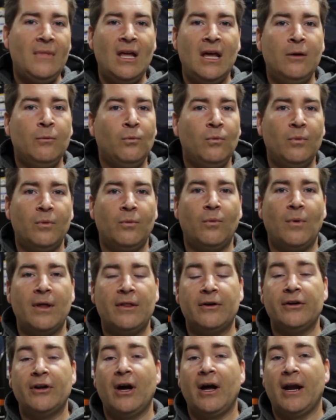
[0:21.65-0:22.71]
and
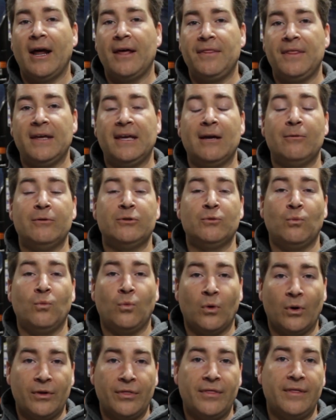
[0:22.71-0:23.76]
whether or not I think it was
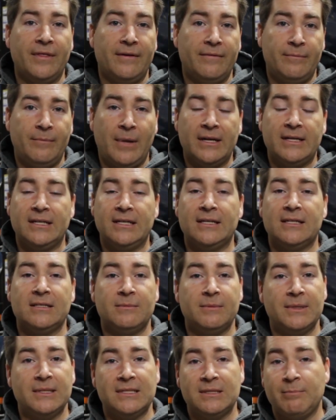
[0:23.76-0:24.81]
worth the money
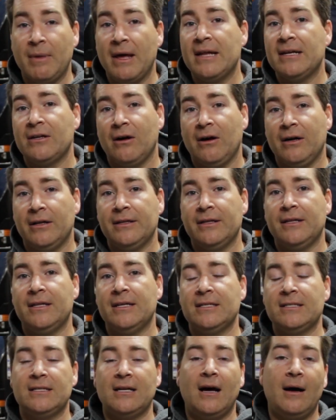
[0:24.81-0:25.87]
to be spent on
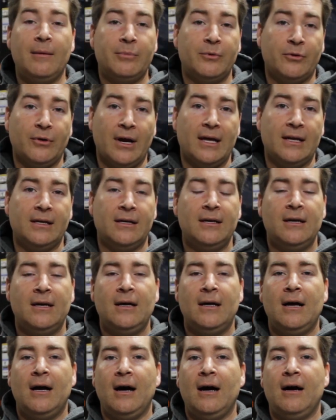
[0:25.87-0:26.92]
this upgrade.
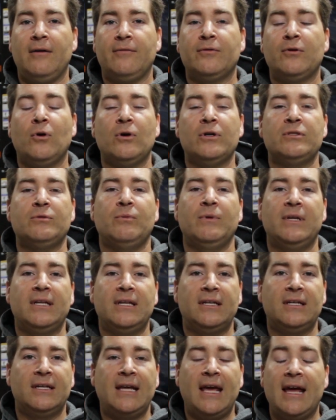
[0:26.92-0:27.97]
Of course, we
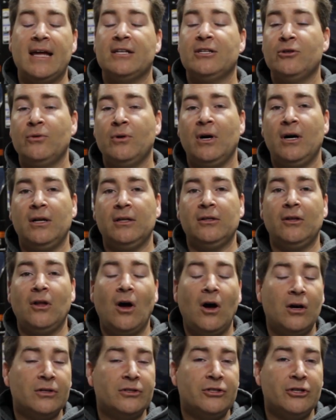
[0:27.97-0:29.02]
can't do a
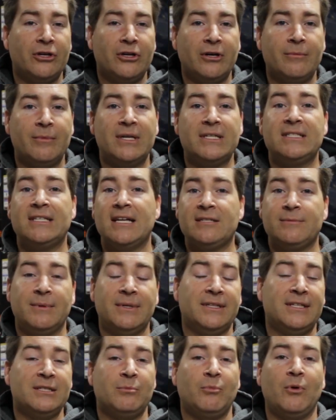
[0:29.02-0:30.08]
long-term
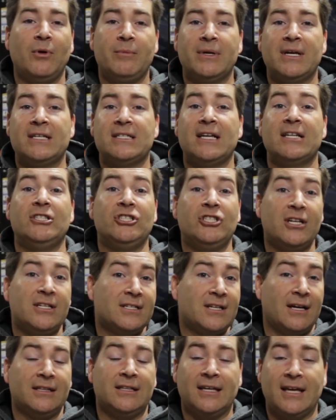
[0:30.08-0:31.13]
assessment at this point because I
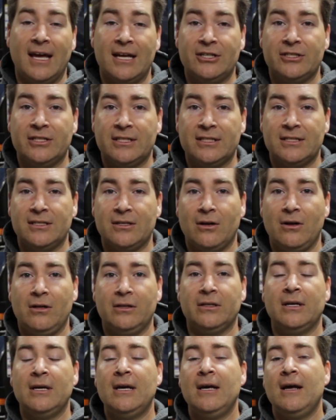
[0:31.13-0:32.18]
just got the gauges installed.